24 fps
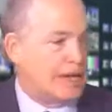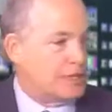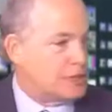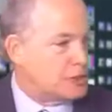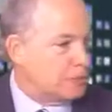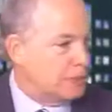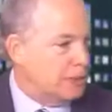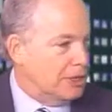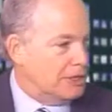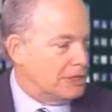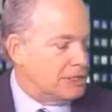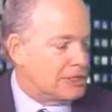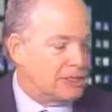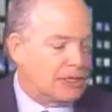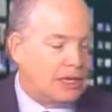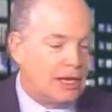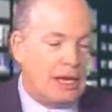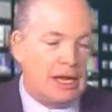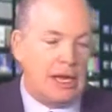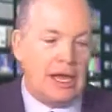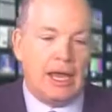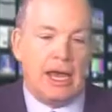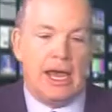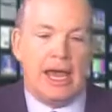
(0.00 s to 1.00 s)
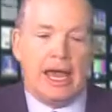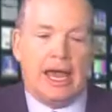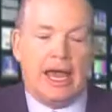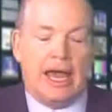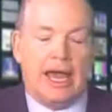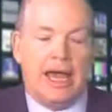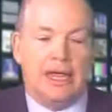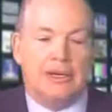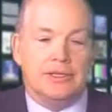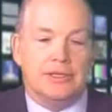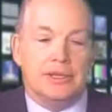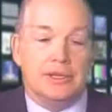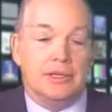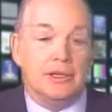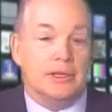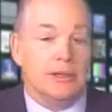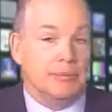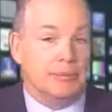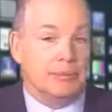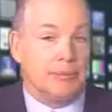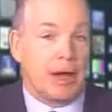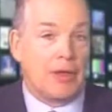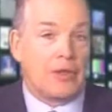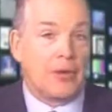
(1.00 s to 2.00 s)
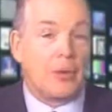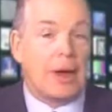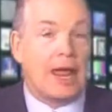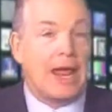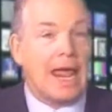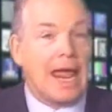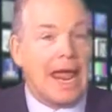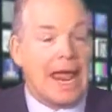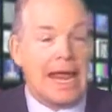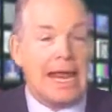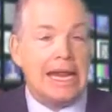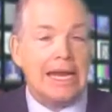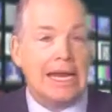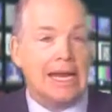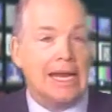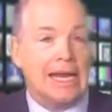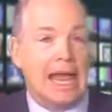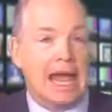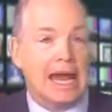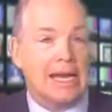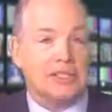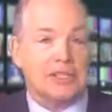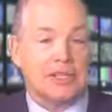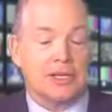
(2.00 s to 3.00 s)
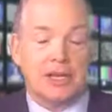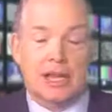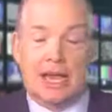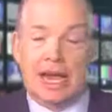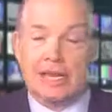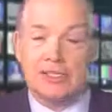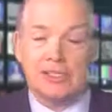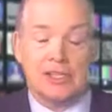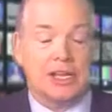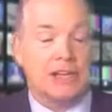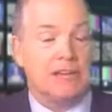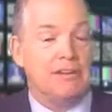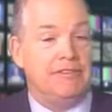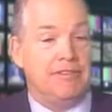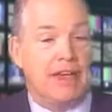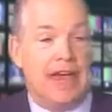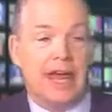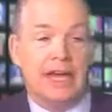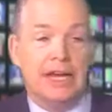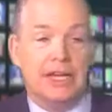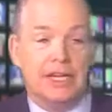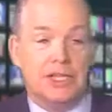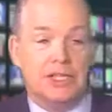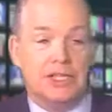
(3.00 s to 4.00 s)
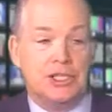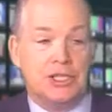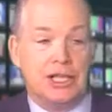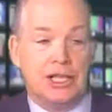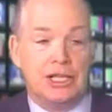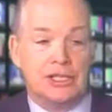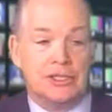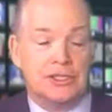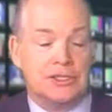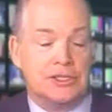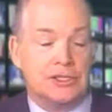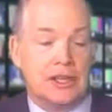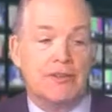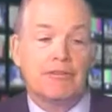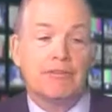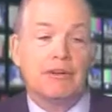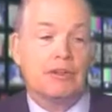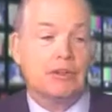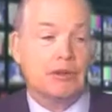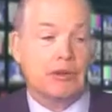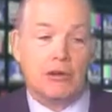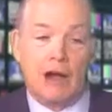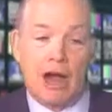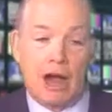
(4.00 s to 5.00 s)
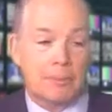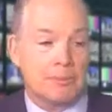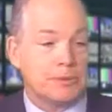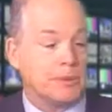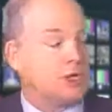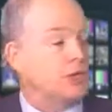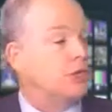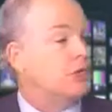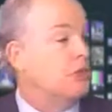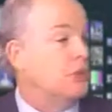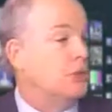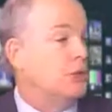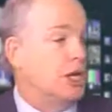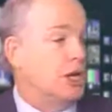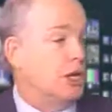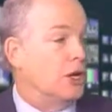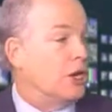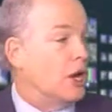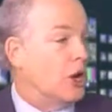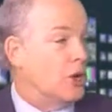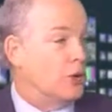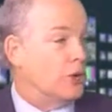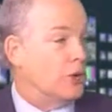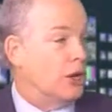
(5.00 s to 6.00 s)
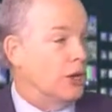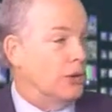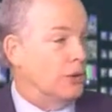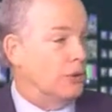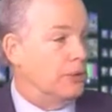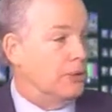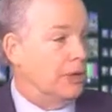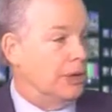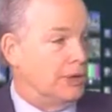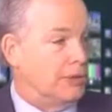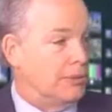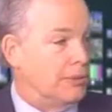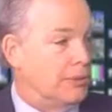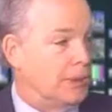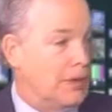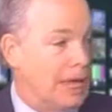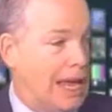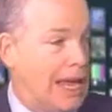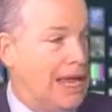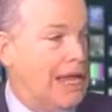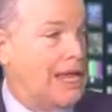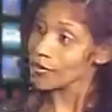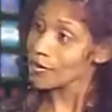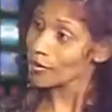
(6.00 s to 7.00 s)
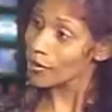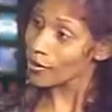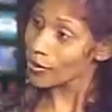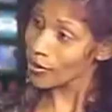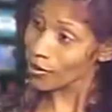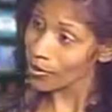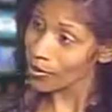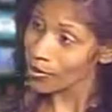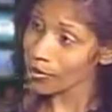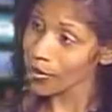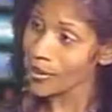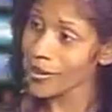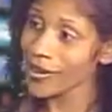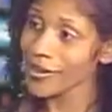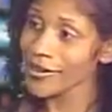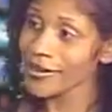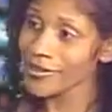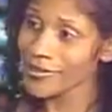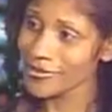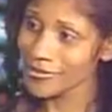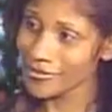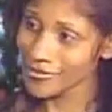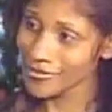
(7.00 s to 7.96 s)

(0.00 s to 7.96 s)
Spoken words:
advancement. And by the way, Haiti has an advantage in several crops, including cocoa. Haiti is world